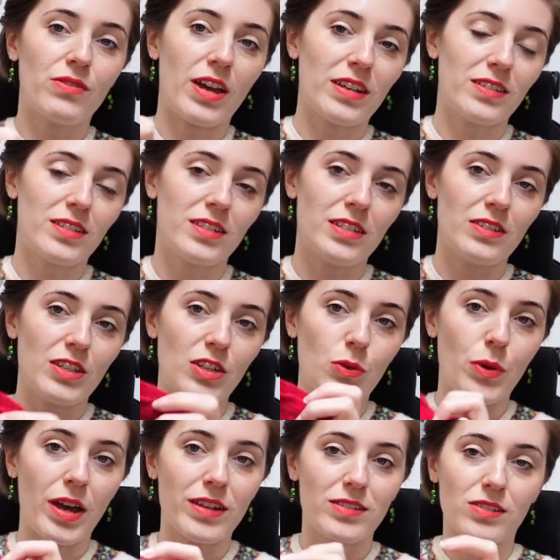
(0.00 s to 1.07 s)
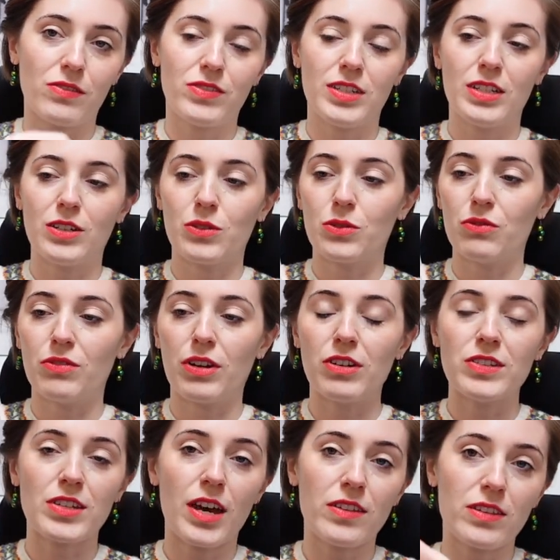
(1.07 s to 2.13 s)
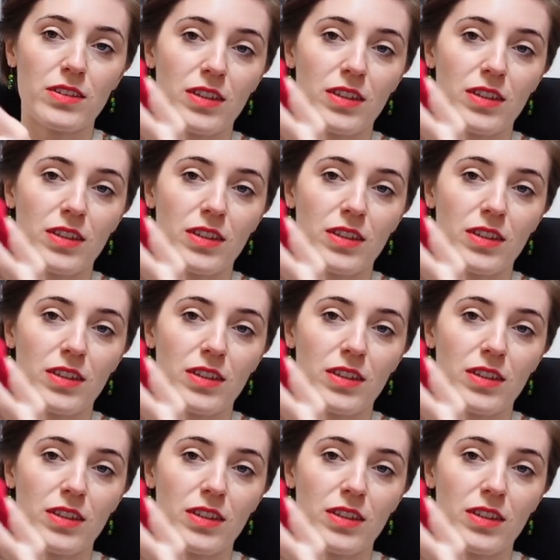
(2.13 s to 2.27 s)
vest in the US. I've seen it called various other